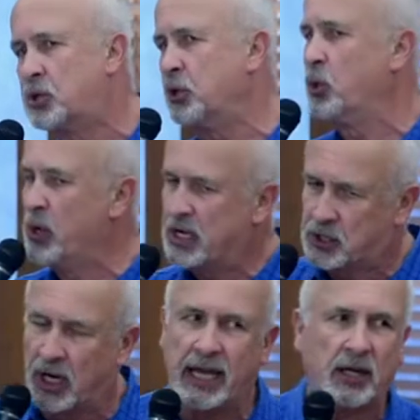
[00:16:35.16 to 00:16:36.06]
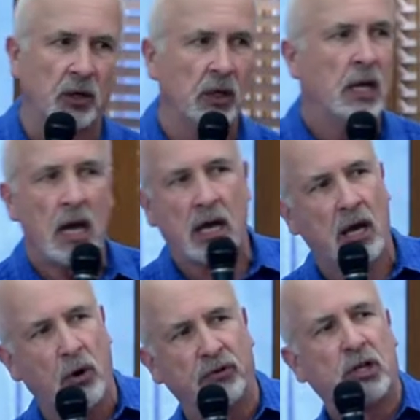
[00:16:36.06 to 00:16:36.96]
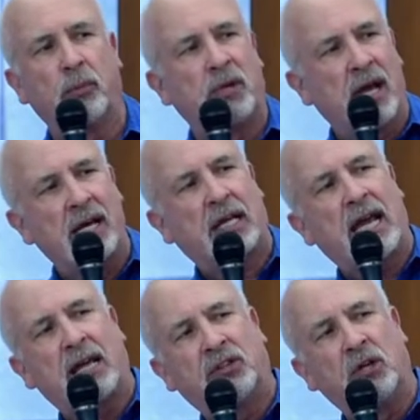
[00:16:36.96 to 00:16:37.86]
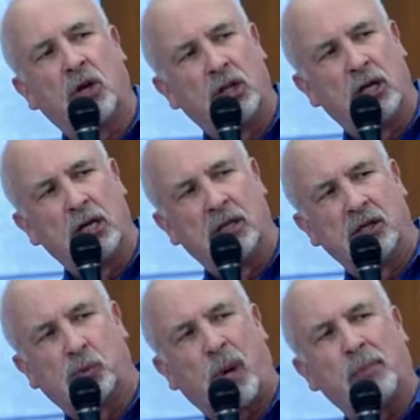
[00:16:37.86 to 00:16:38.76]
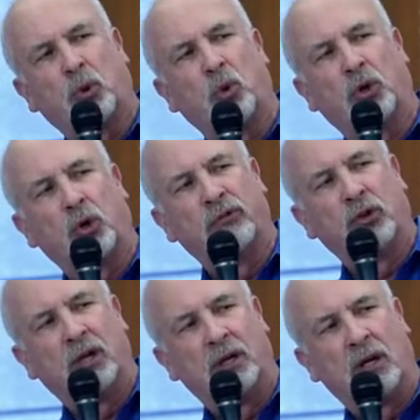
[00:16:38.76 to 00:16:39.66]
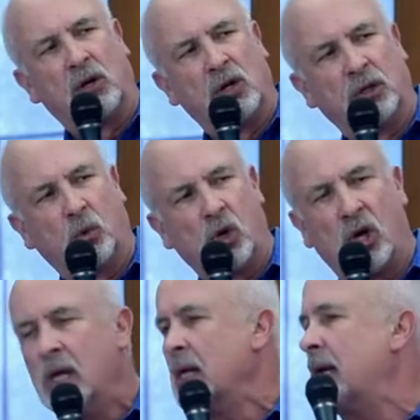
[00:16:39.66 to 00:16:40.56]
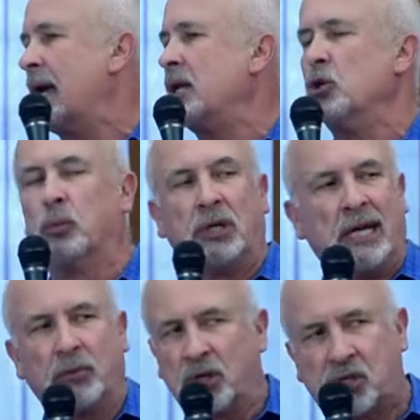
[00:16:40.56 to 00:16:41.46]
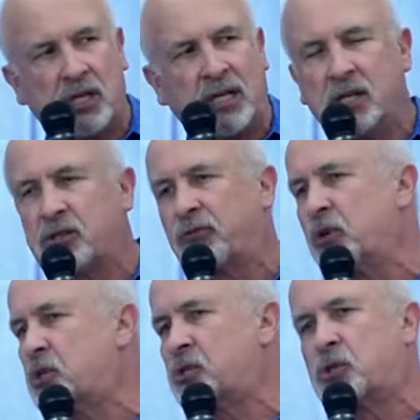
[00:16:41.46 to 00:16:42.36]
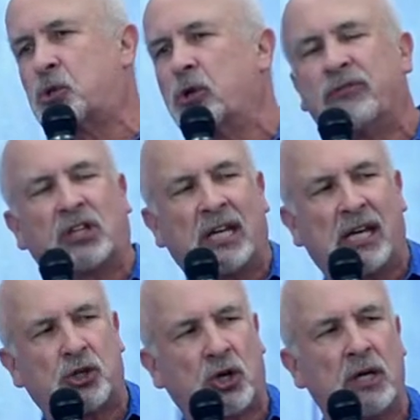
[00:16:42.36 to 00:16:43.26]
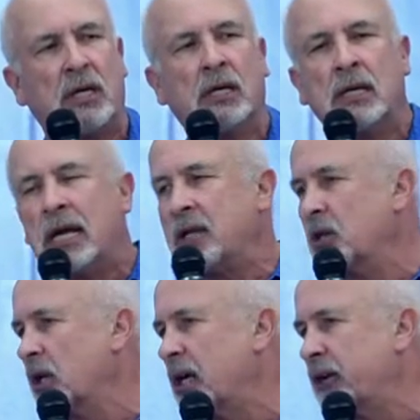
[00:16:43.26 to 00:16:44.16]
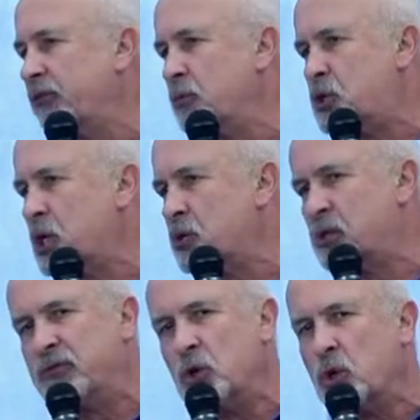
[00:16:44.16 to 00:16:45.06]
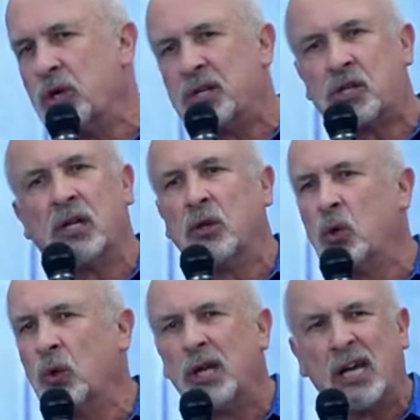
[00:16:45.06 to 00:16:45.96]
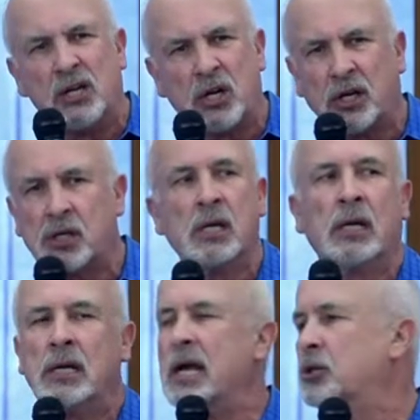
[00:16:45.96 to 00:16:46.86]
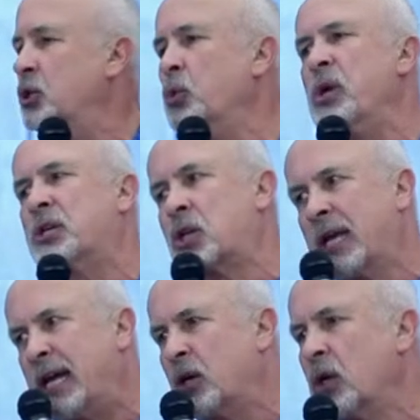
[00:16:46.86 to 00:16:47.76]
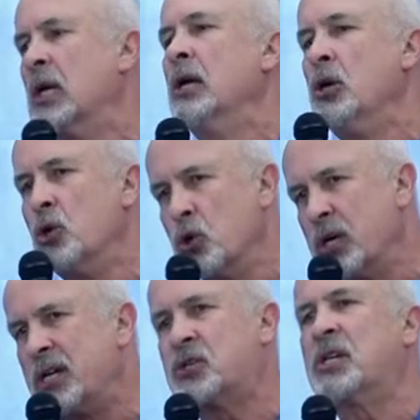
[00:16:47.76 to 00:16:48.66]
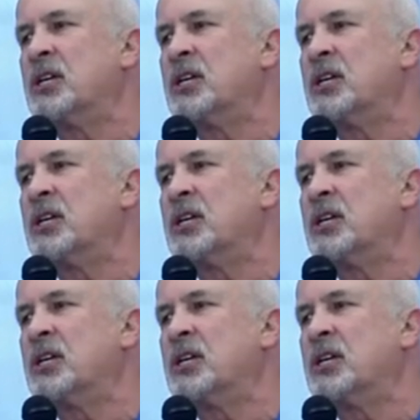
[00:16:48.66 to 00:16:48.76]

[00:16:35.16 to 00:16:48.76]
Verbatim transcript: two weeks later, uh, over there behind Kathy, on the, uh, there's paperwork over uh, along the wall, and you'll be able to see his first certification and the letter from Joseph Noyes and the whole nine yards. Now, two weeks later, Noyes